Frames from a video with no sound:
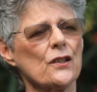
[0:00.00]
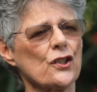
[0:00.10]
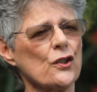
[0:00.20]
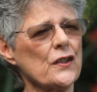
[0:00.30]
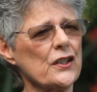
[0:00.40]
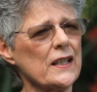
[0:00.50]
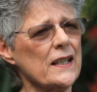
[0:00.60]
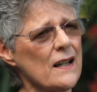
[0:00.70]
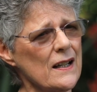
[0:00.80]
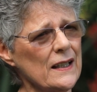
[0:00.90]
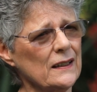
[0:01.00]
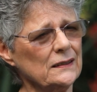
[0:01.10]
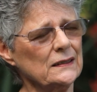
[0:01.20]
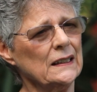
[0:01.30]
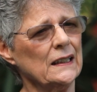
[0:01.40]
So the
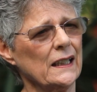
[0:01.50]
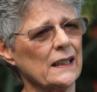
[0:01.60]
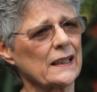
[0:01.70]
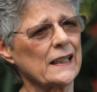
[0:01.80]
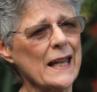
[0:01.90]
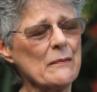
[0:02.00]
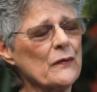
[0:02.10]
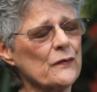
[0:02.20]
denial came